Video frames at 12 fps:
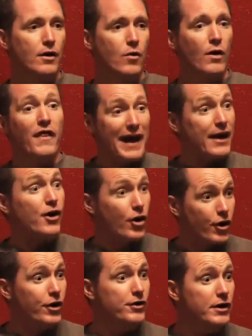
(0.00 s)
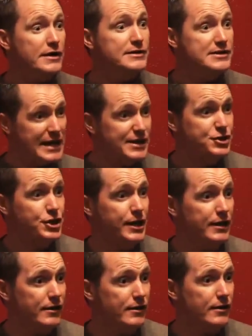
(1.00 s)
Well, they had heard
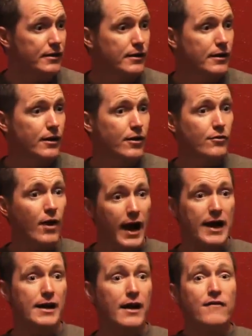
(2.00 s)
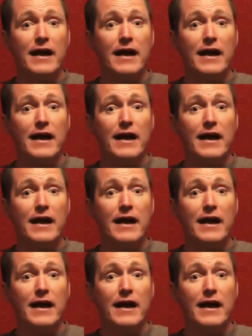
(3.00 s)
teaching, right?